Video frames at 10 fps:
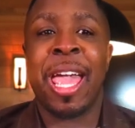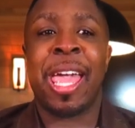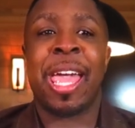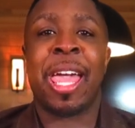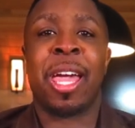
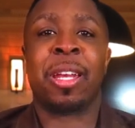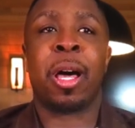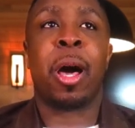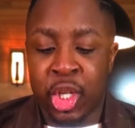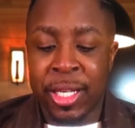
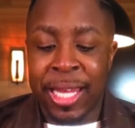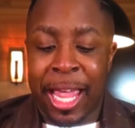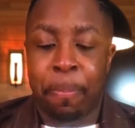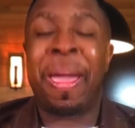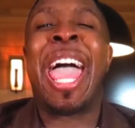and just
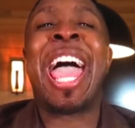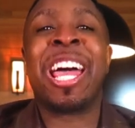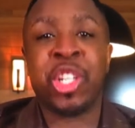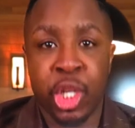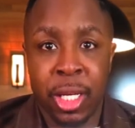a
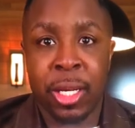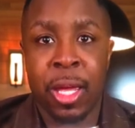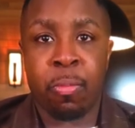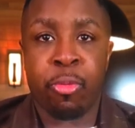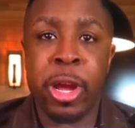passion
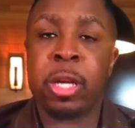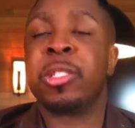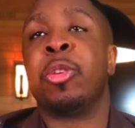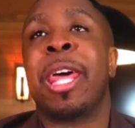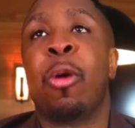in prayer.
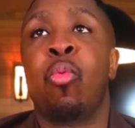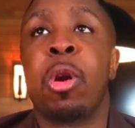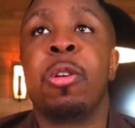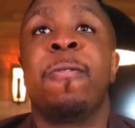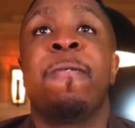So that
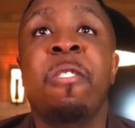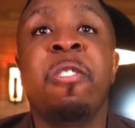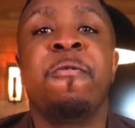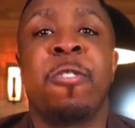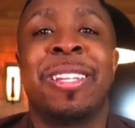word
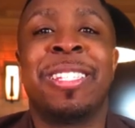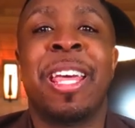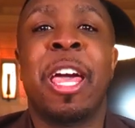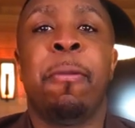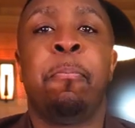fervent
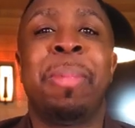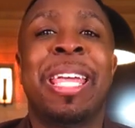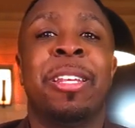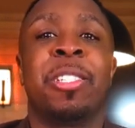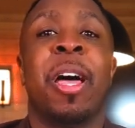
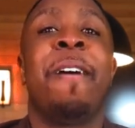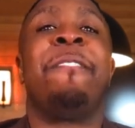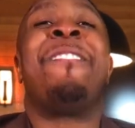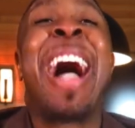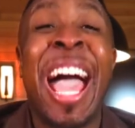means
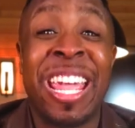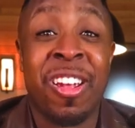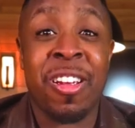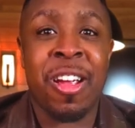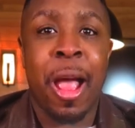
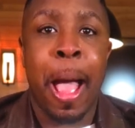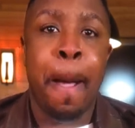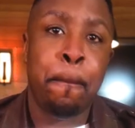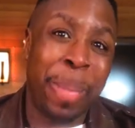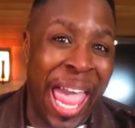fire,
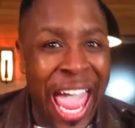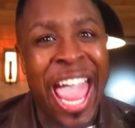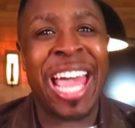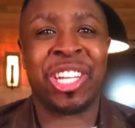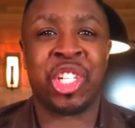
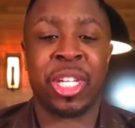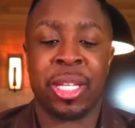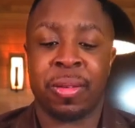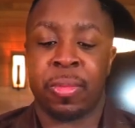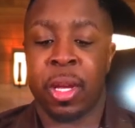
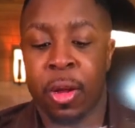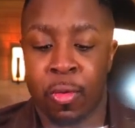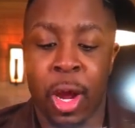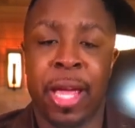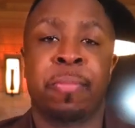passion,
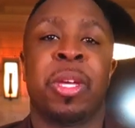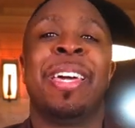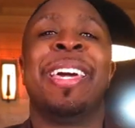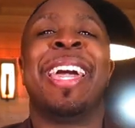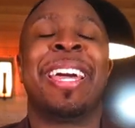right?
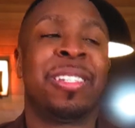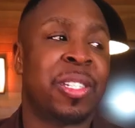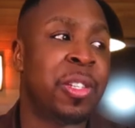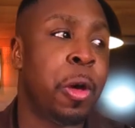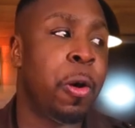And
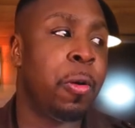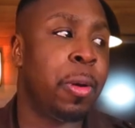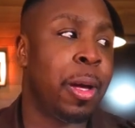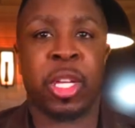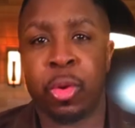
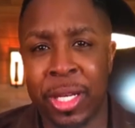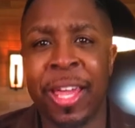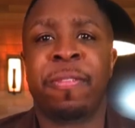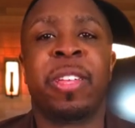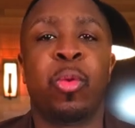so you
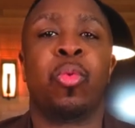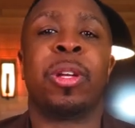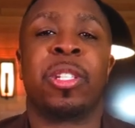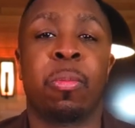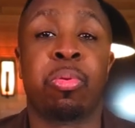definitely
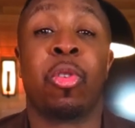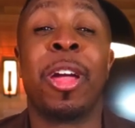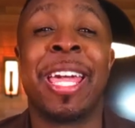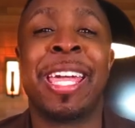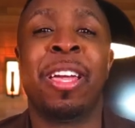want to
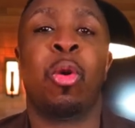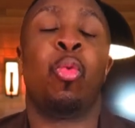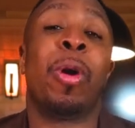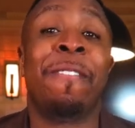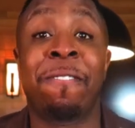pray
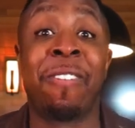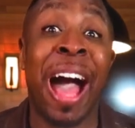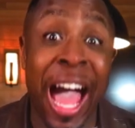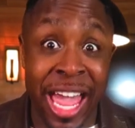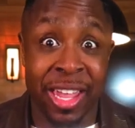with
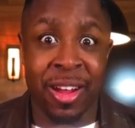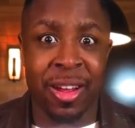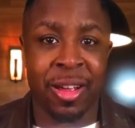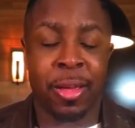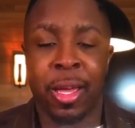
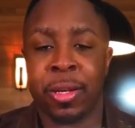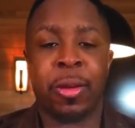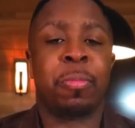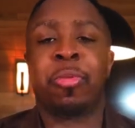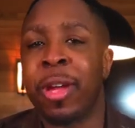fire.
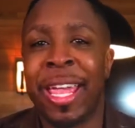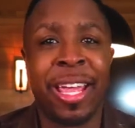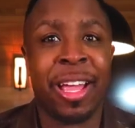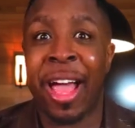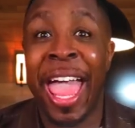Don't
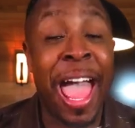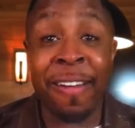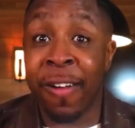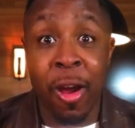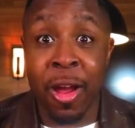pray
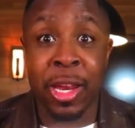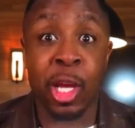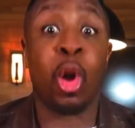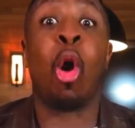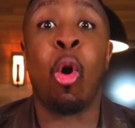
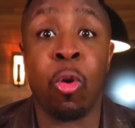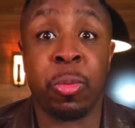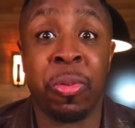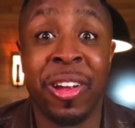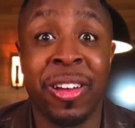half-hearted,
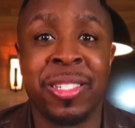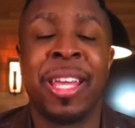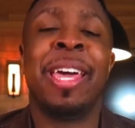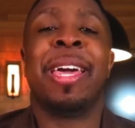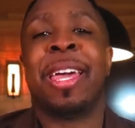cold
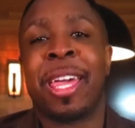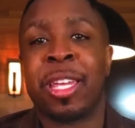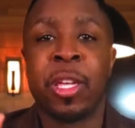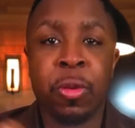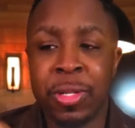prayers.
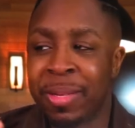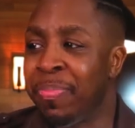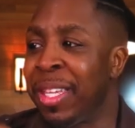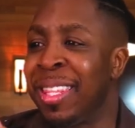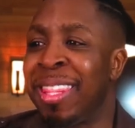And use
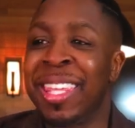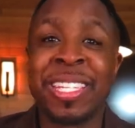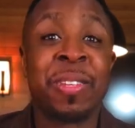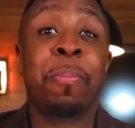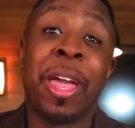
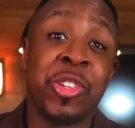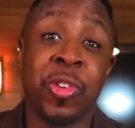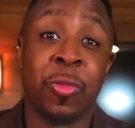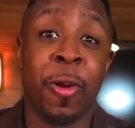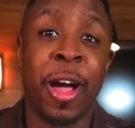this
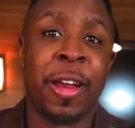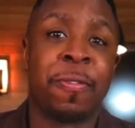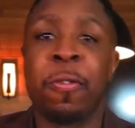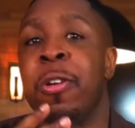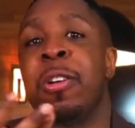measuring
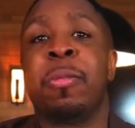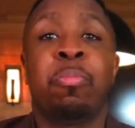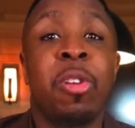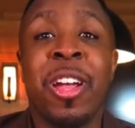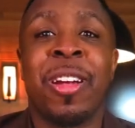rod for
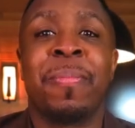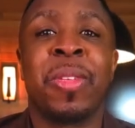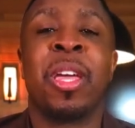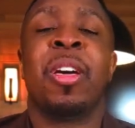prayer.